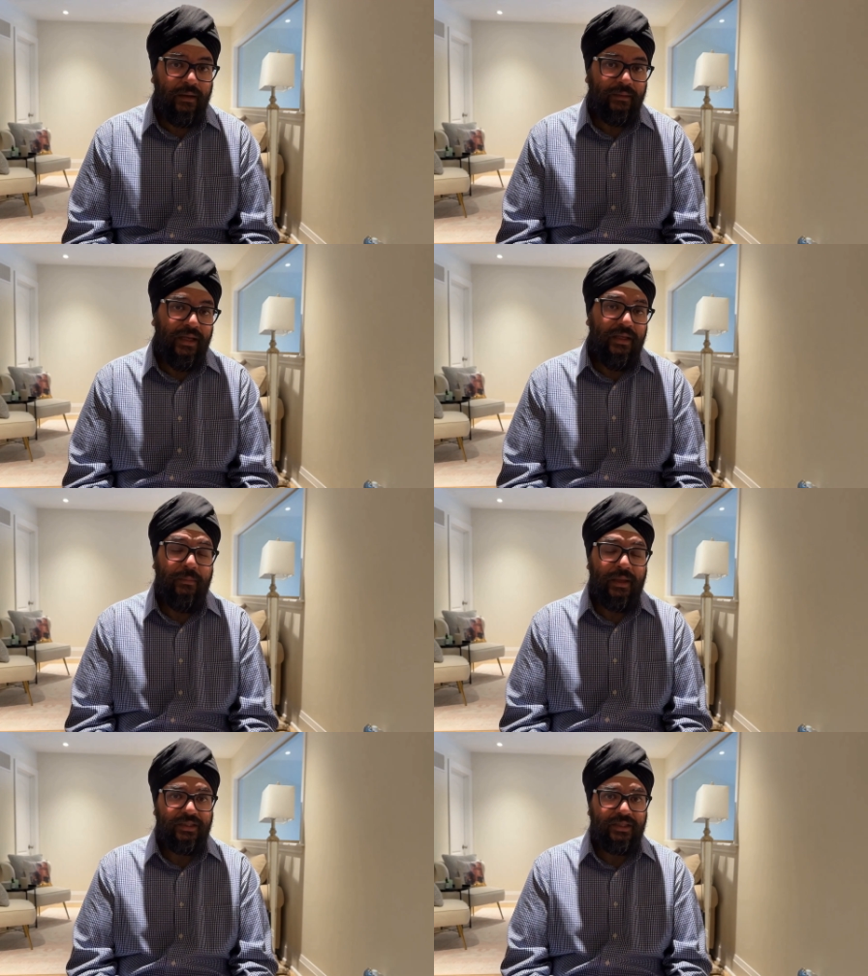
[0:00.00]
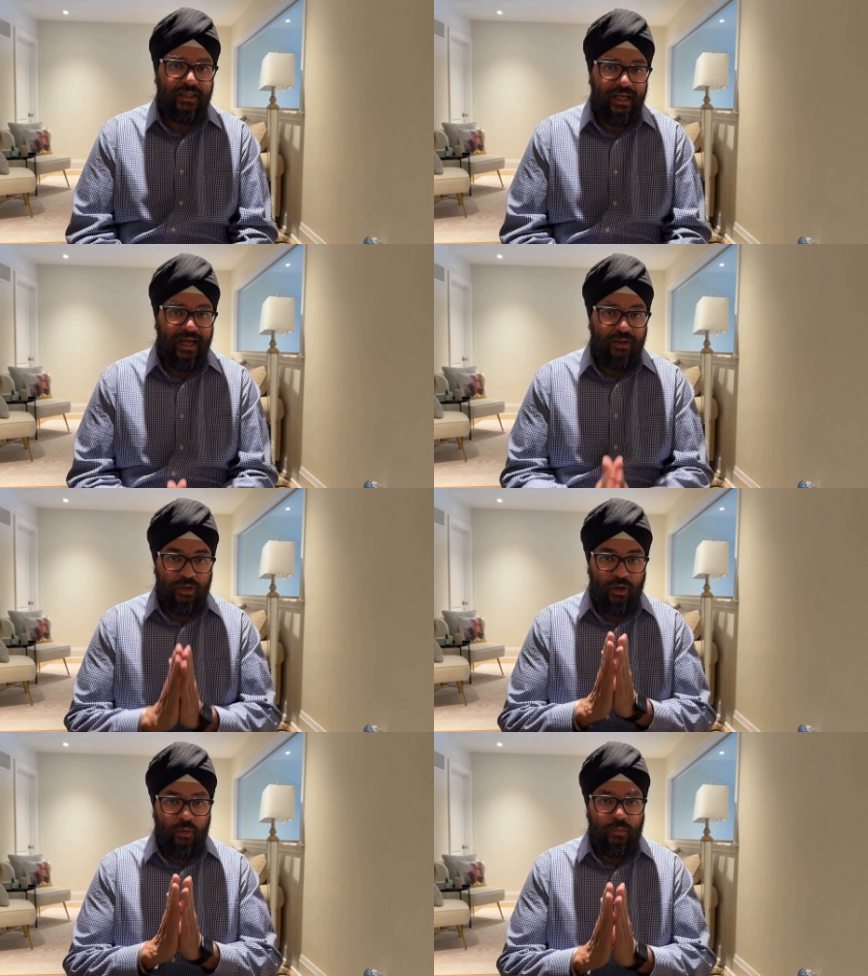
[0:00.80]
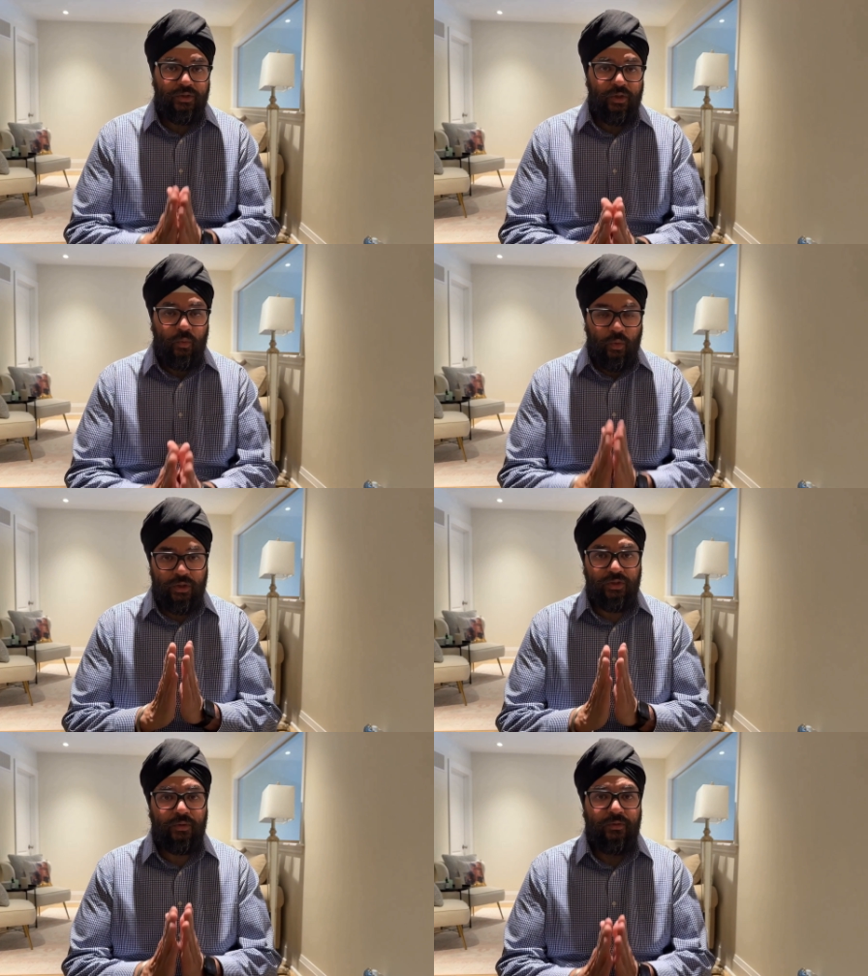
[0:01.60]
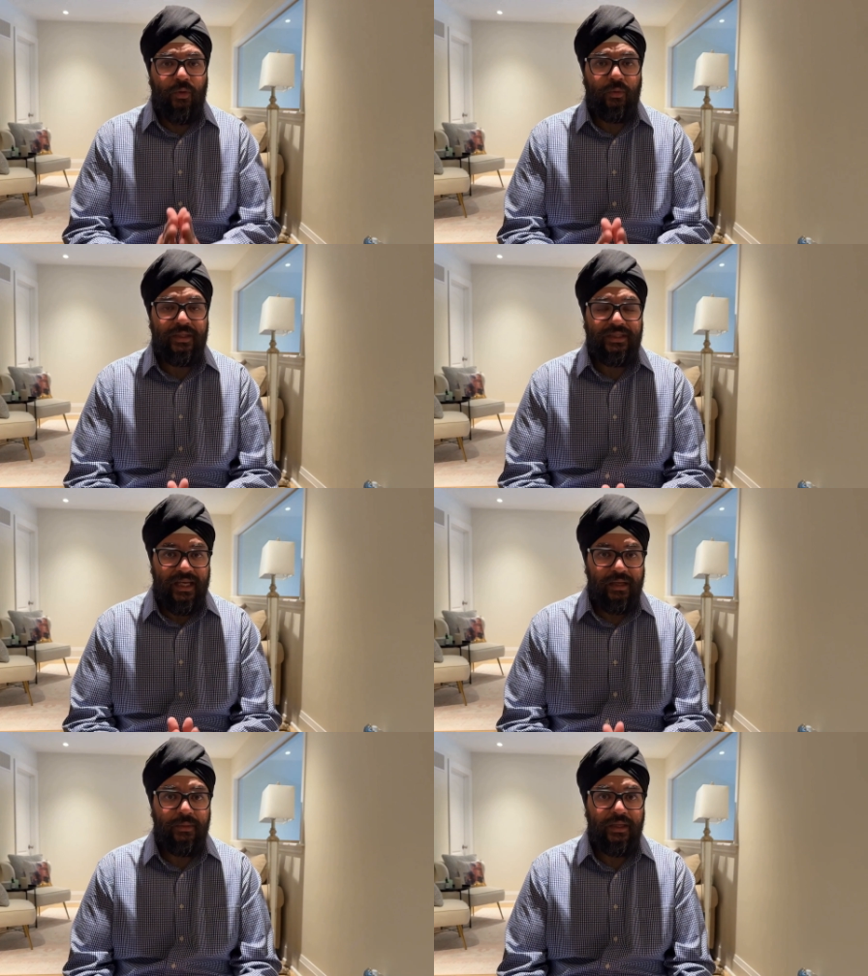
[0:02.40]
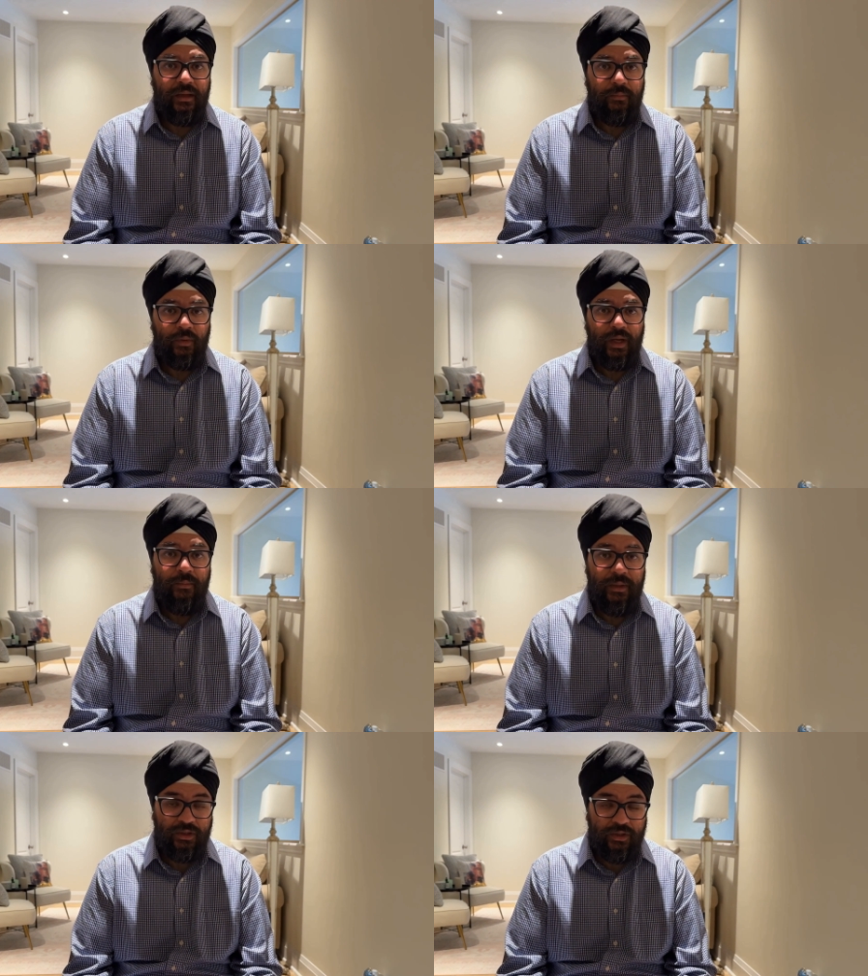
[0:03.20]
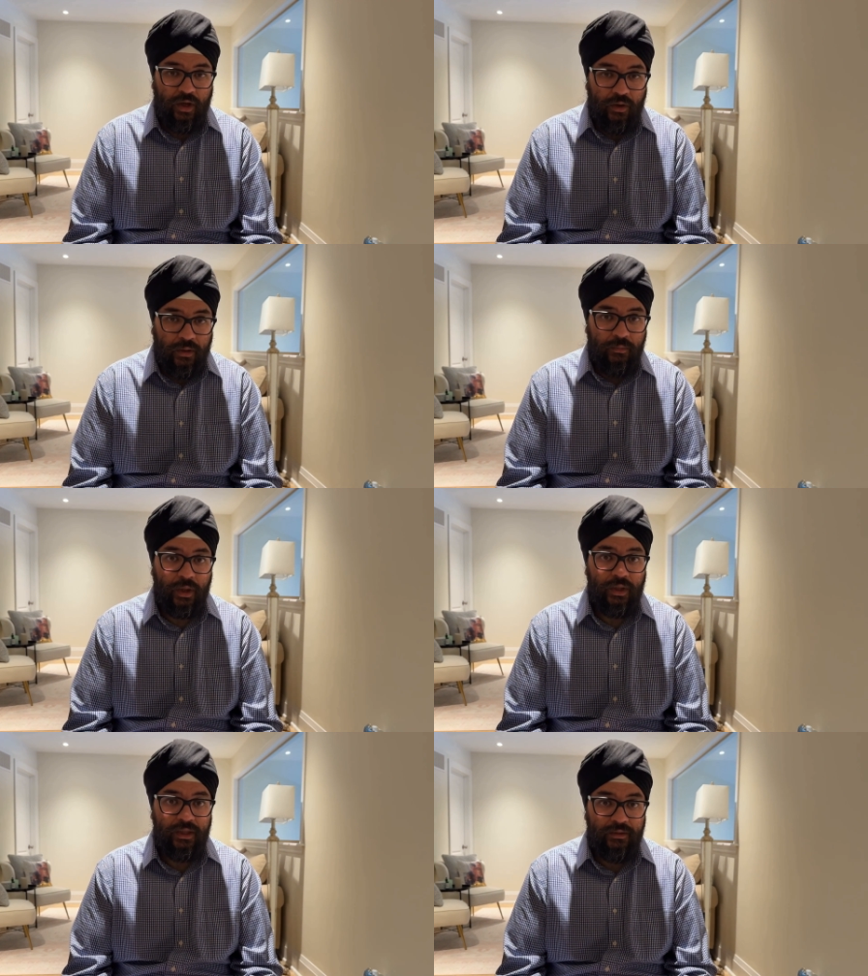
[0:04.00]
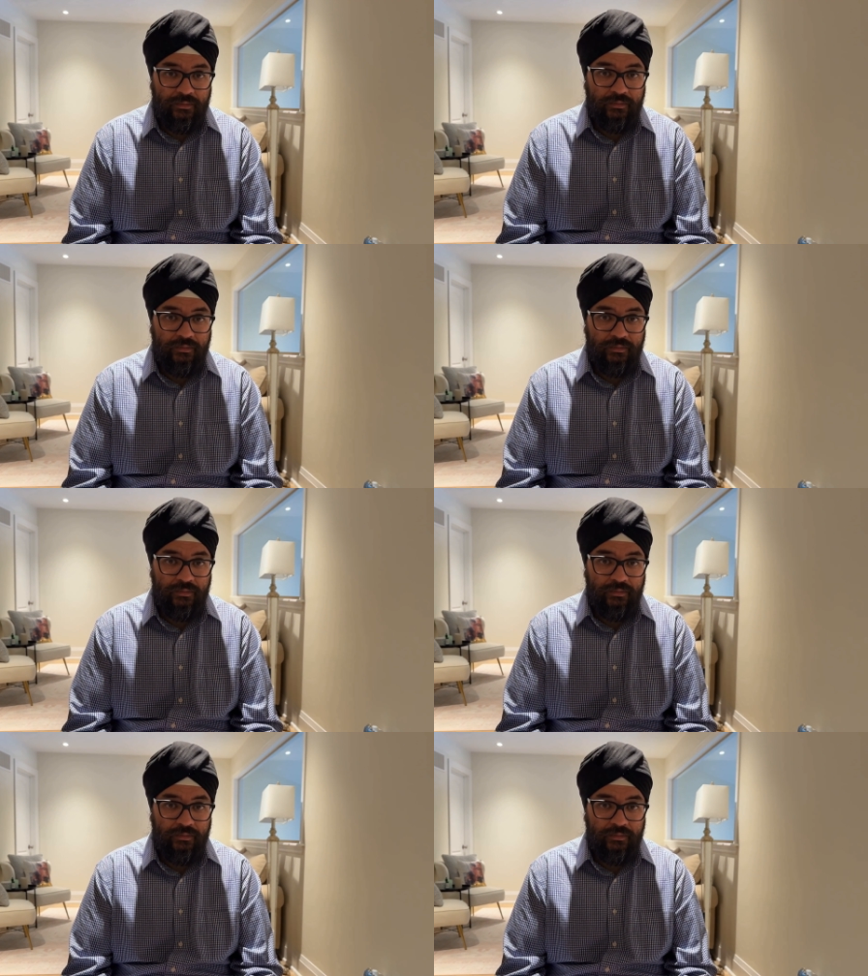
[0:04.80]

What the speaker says: This makes detached homes the worst performing segment in Brampton's current market.